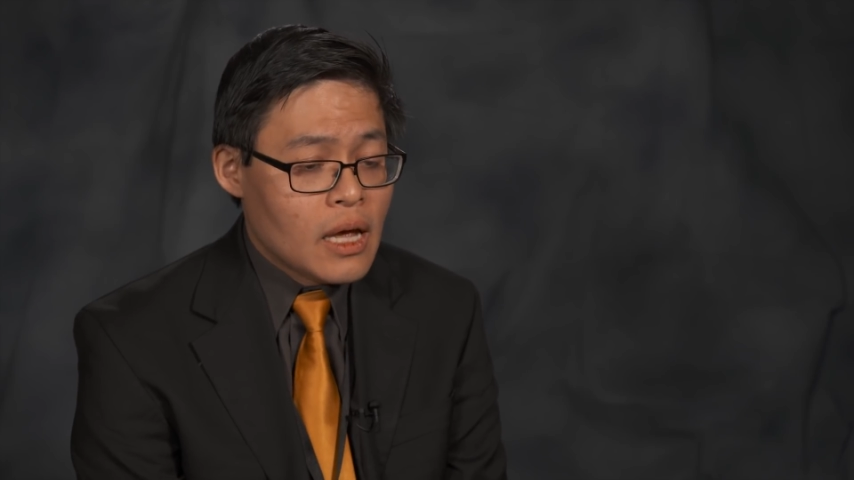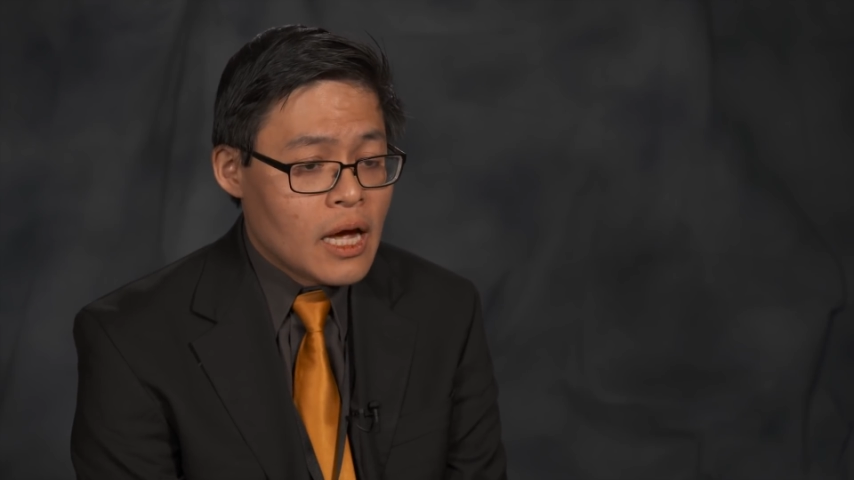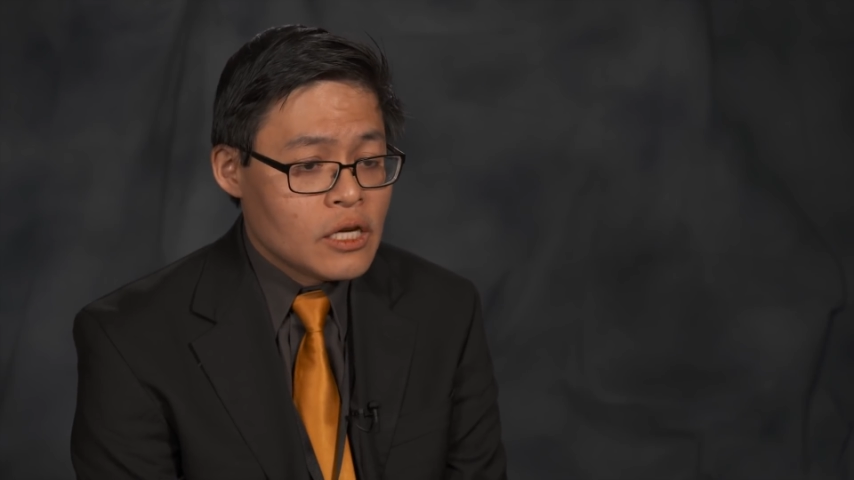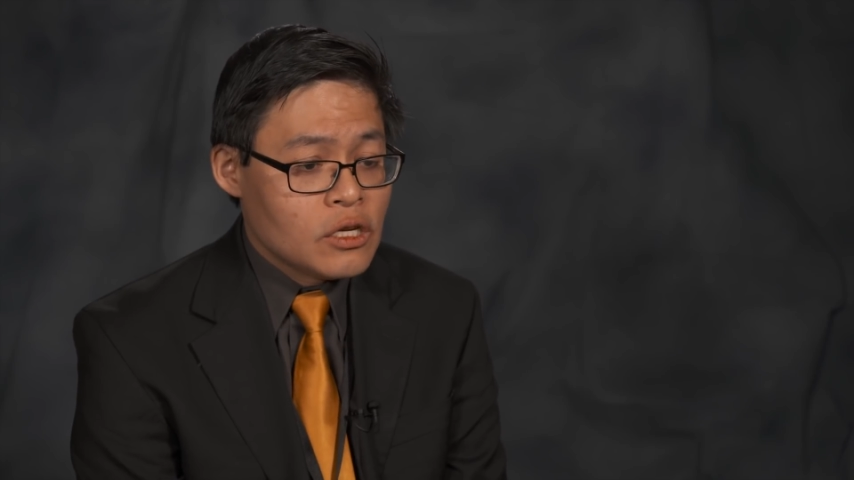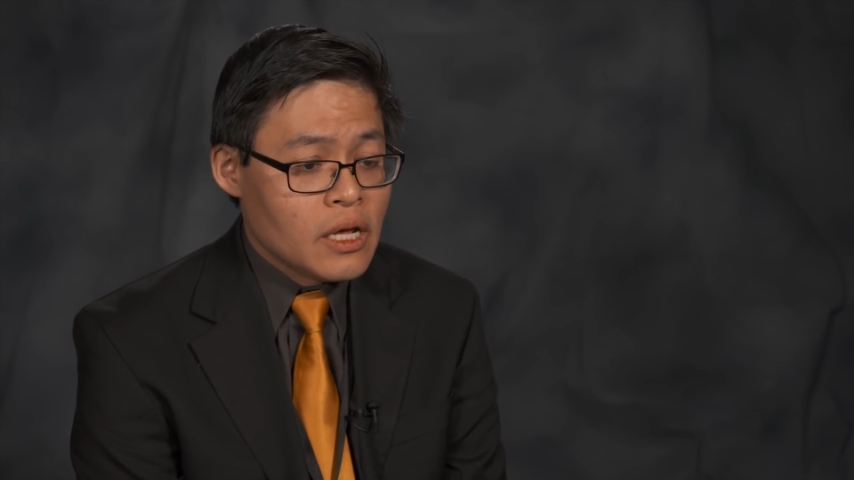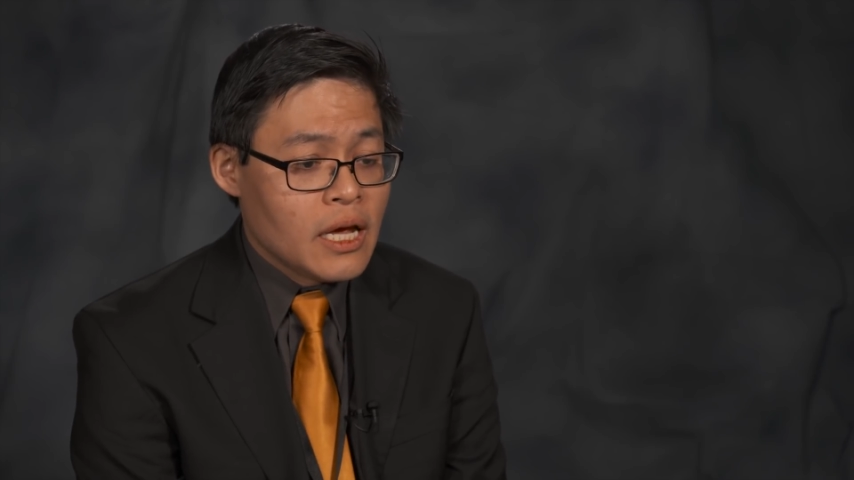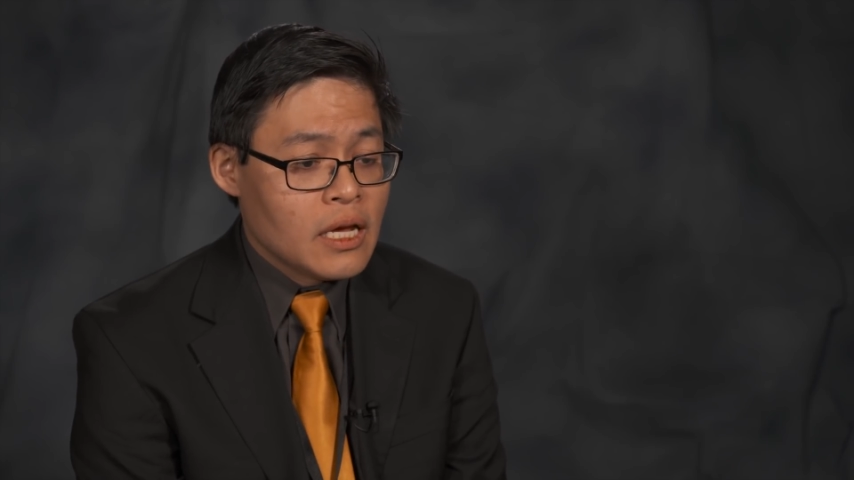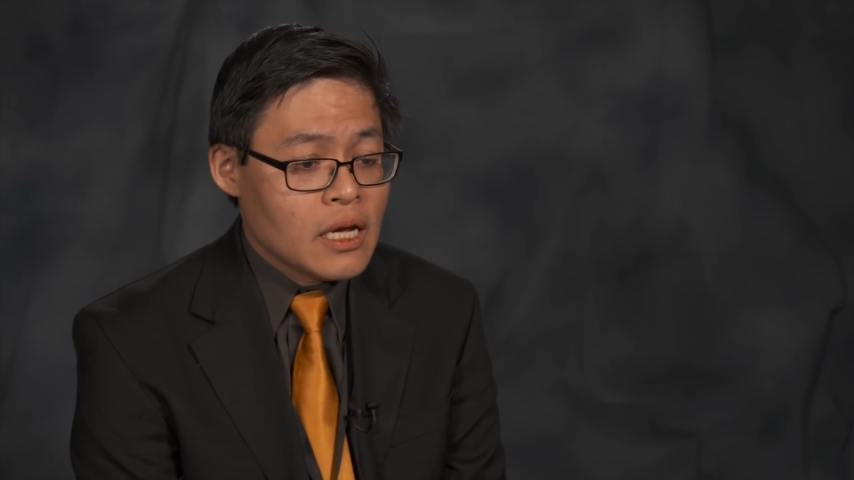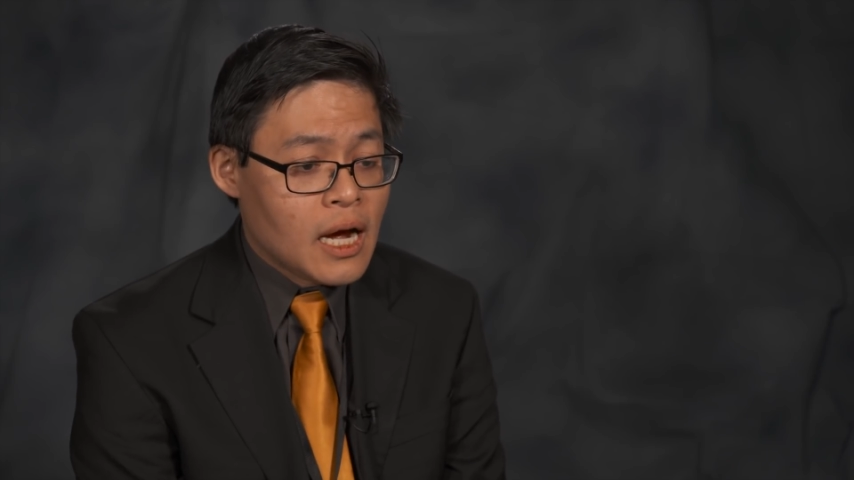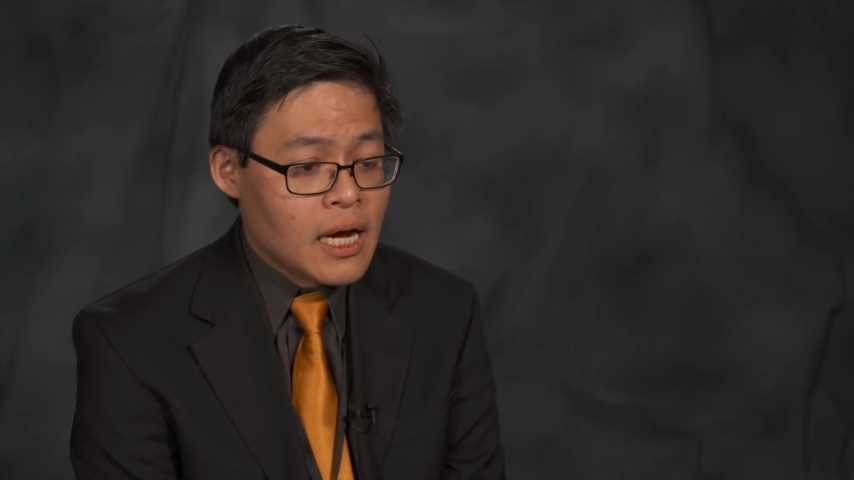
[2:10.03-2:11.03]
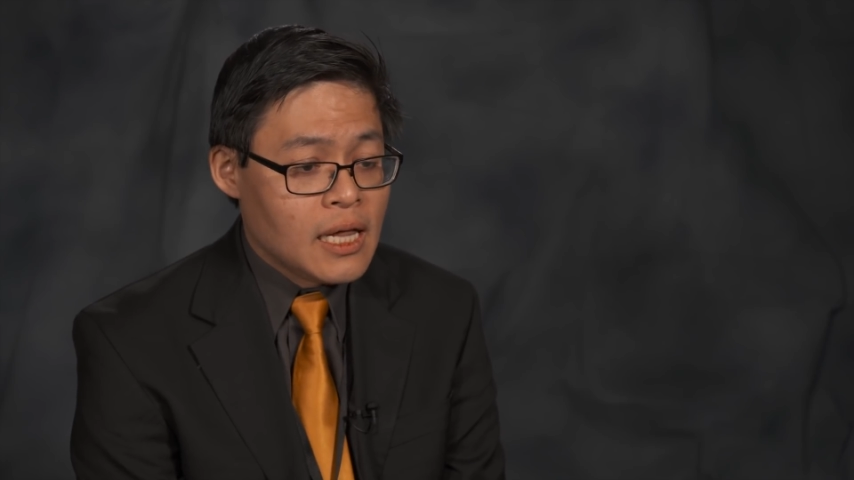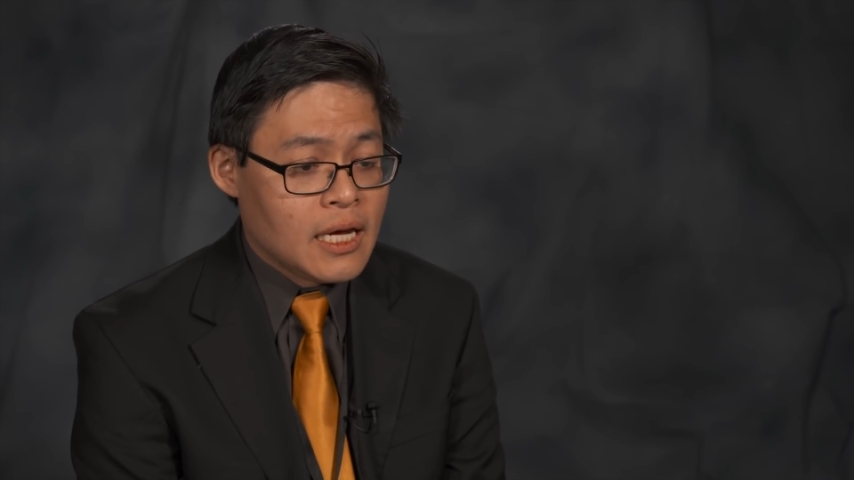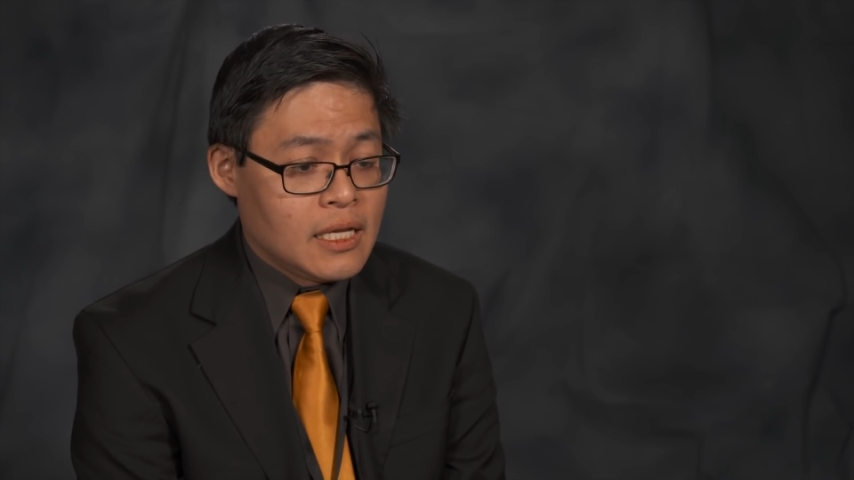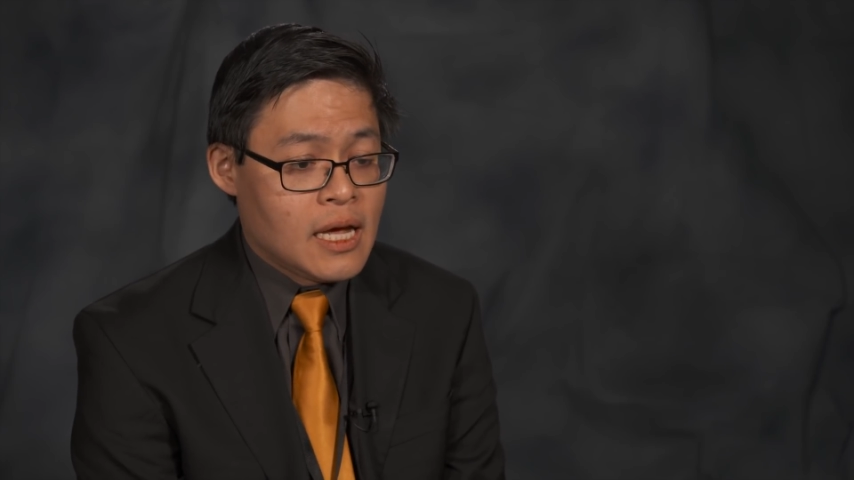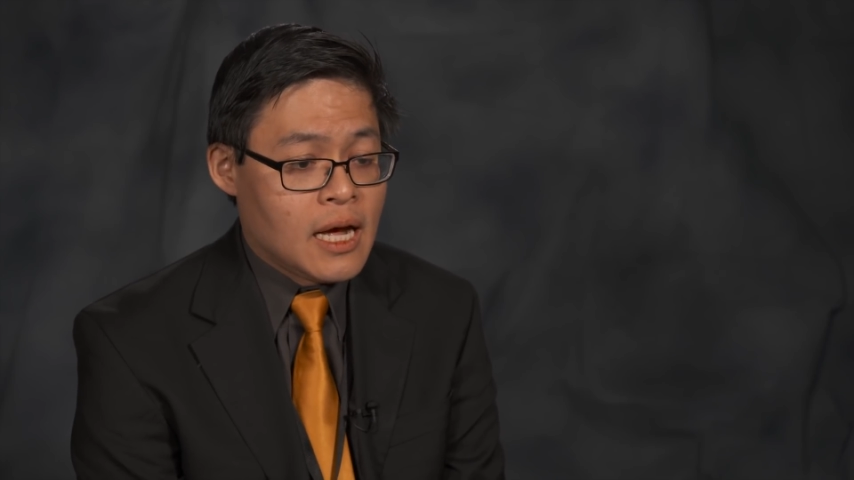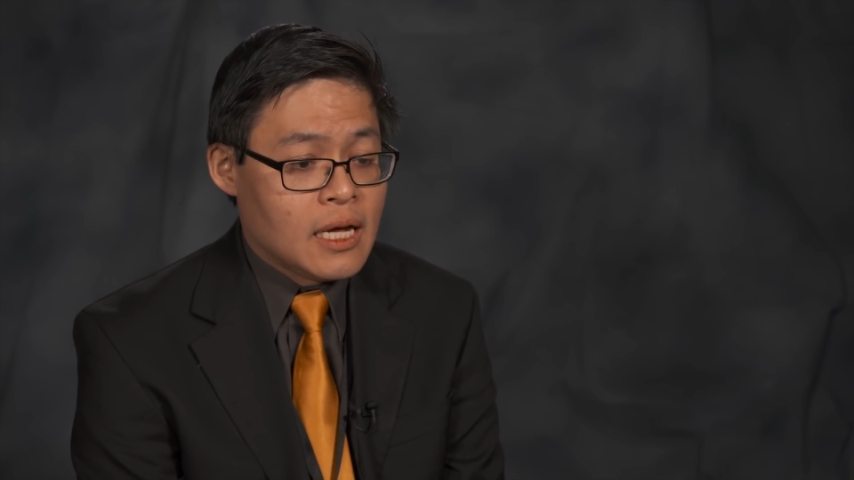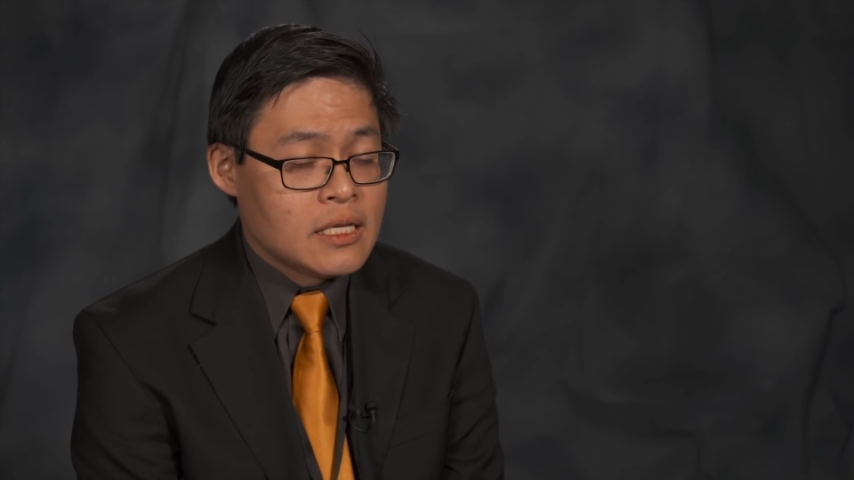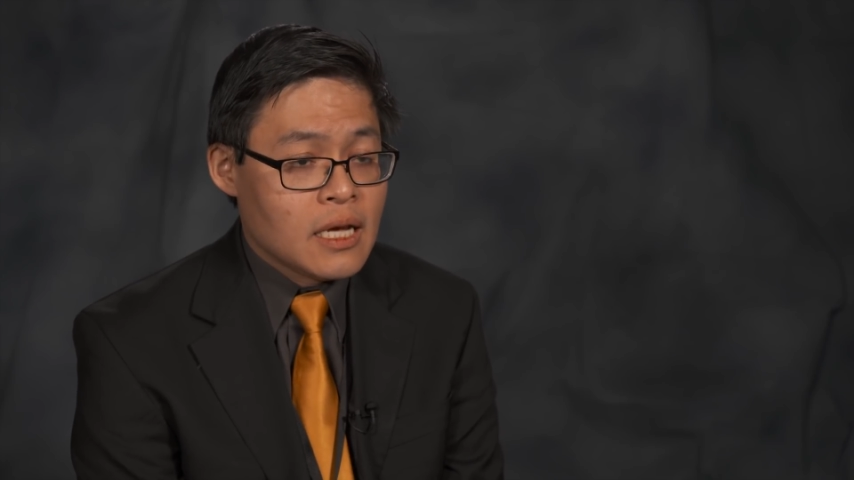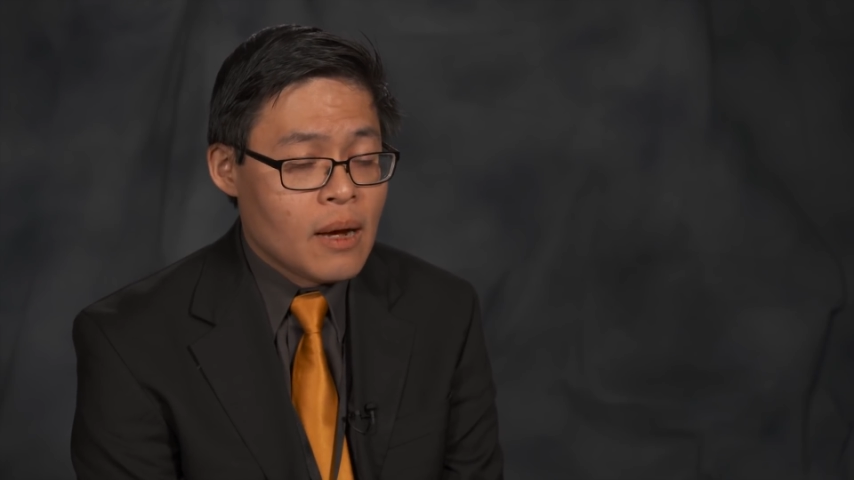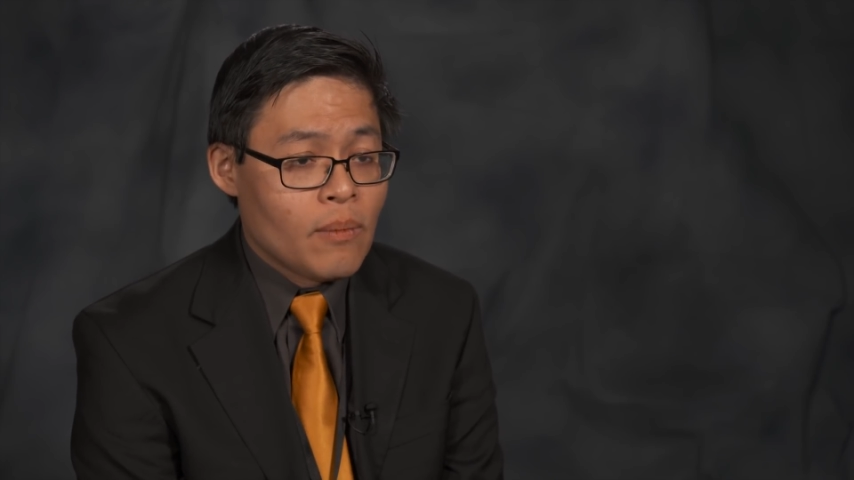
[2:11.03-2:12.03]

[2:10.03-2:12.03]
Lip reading: actually highlight that